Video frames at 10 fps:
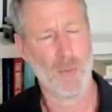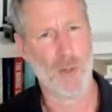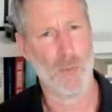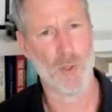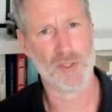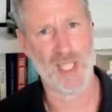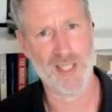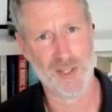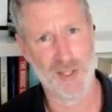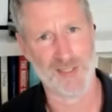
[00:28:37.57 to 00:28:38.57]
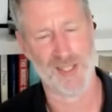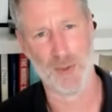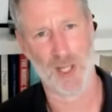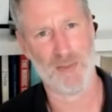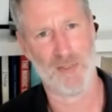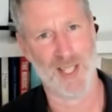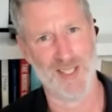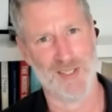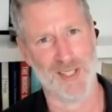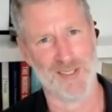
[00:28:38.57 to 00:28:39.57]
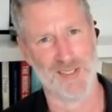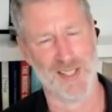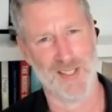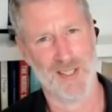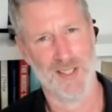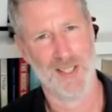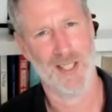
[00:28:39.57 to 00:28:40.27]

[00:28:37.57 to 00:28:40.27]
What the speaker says: But what's interesting, what I find interesting